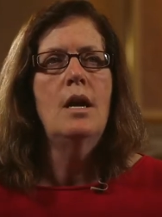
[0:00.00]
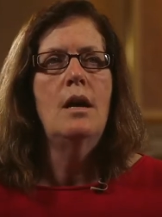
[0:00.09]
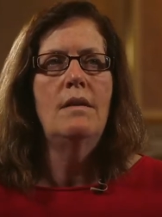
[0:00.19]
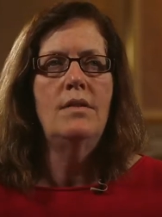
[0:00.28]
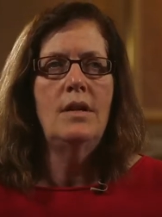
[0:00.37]

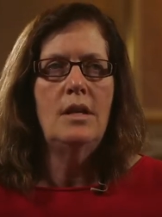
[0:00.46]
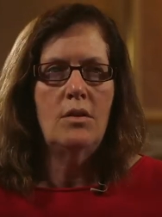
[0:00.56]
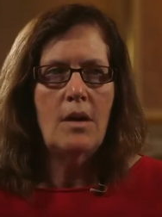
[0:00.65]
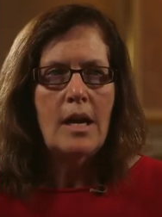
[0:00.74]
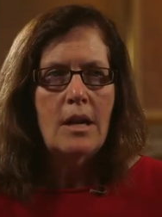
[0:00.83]
of
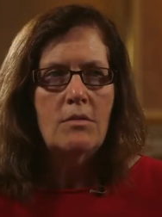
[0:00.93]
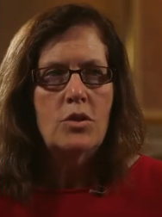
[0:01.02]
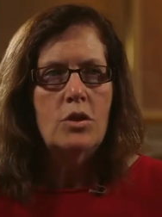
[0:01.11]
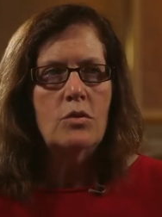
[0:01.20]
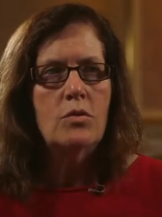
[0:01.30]
either
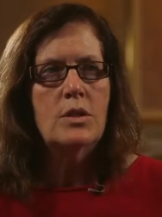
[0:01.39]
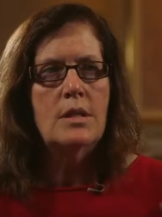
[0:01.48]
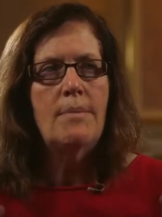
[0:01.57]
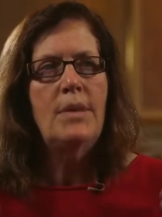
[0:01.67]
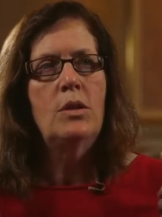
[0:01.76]
androgen or
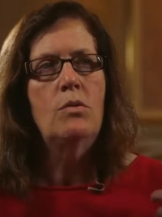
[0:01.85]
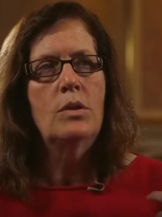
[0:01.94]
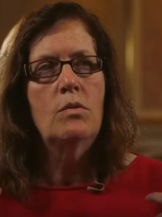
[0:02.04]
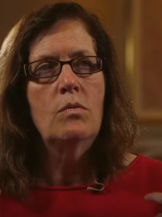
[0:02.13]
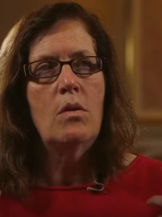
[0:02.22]
something
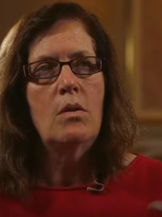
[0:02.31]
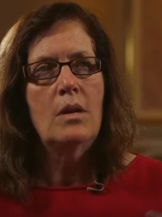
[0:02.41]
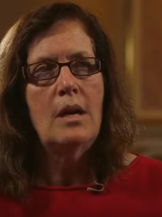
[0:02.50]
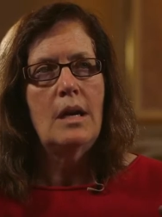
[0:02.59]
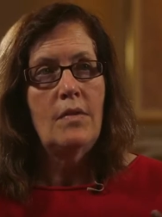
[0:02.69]
going
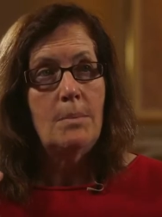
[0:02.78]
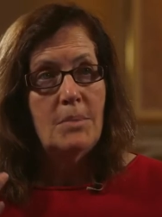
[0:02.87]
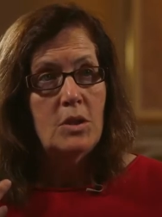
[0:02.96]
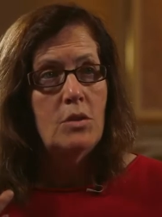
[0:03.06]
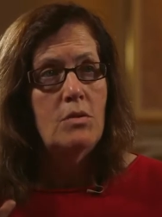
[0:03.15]
wrong in the
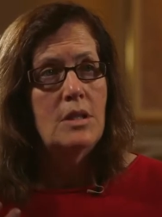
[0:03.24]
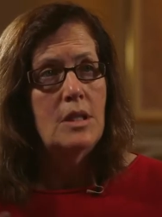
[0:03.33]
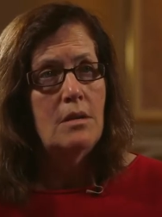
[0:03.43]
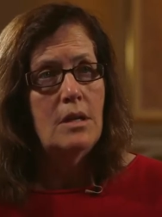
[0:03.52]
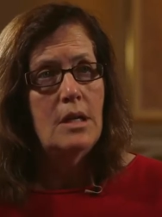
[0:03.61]

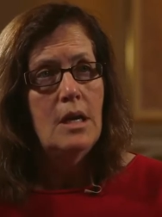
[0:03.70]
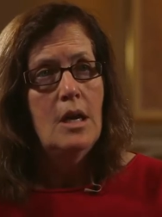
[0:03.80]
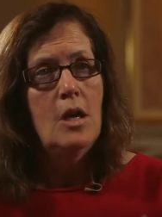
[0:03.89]
pituitary